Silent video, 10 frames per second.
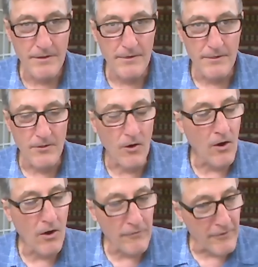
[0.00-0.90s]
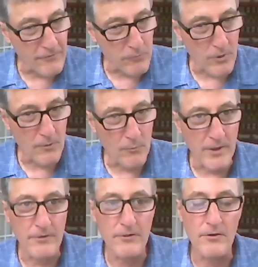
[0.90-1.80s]
You know, all of this work we
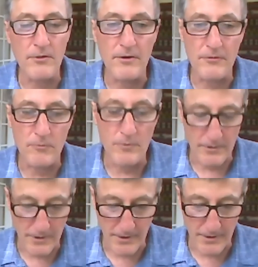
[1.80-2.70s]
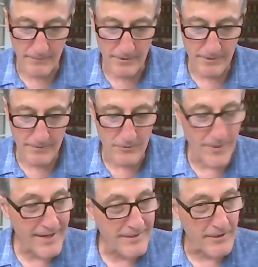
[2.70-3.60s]
do is really
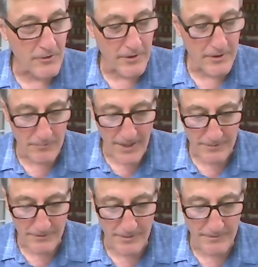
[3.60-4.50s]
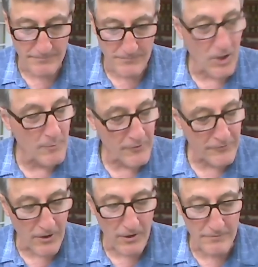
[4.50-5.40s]
directly or indirectly, almost
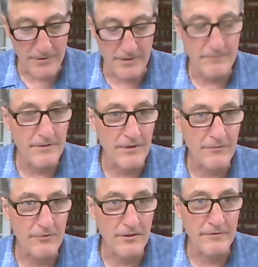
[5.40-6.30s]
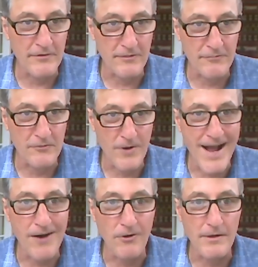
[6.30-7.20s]
all of it, in service of
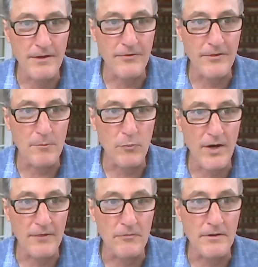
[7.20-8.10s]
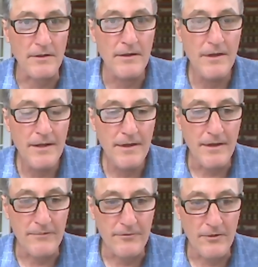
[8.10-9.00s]
trout and their brethren.
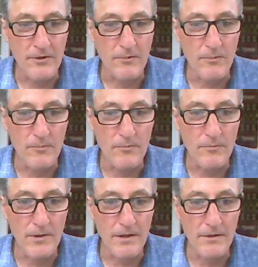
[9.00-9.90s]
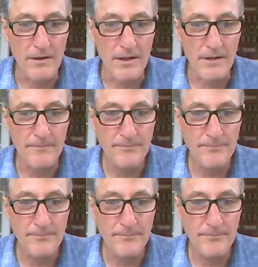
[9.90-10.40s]
And so we uh,